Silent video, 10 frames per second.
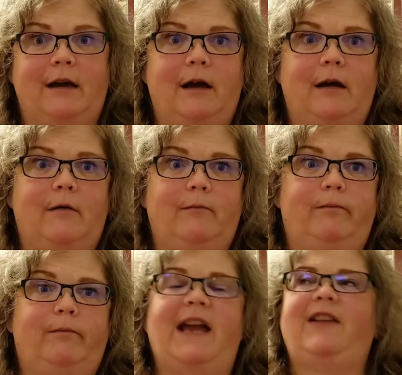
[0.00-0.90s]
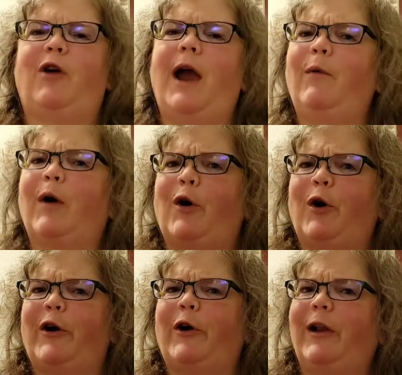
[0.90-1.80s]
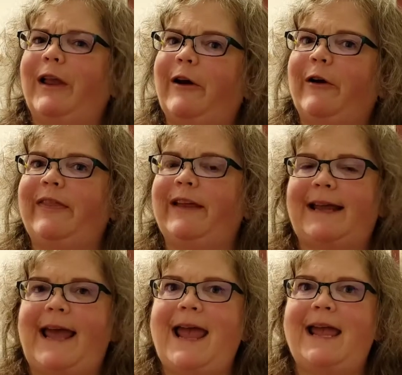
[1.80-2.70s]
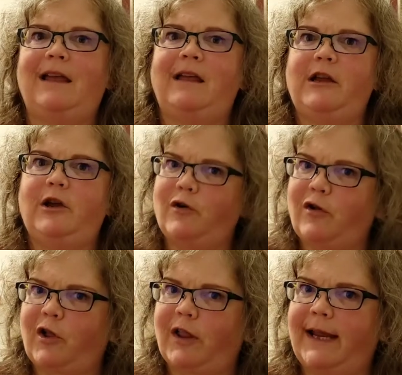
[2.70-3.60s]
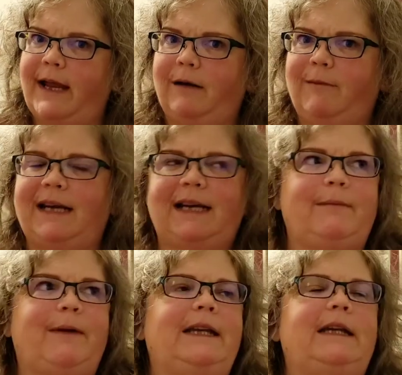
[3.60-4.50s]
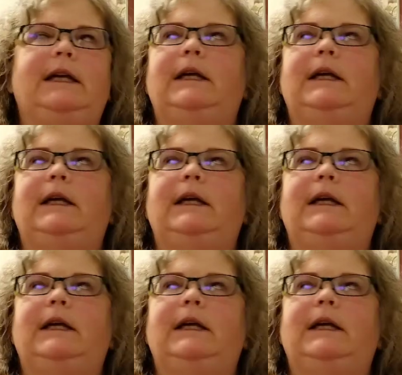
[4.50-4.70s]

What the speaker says: I try to record earlier in the day, usually on a Monday, but